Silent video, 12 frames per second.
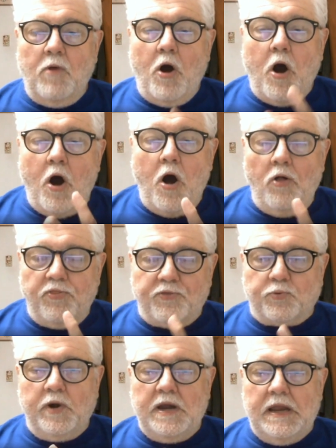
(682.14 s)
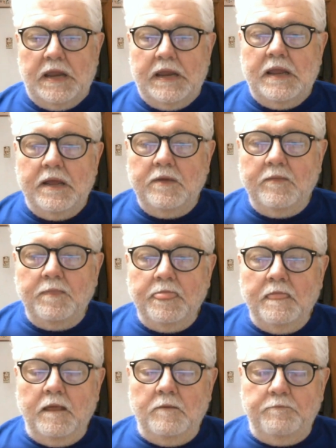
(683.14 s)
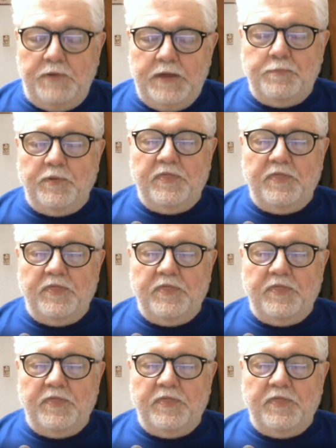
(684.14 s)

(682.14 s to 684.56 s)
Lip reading: All three people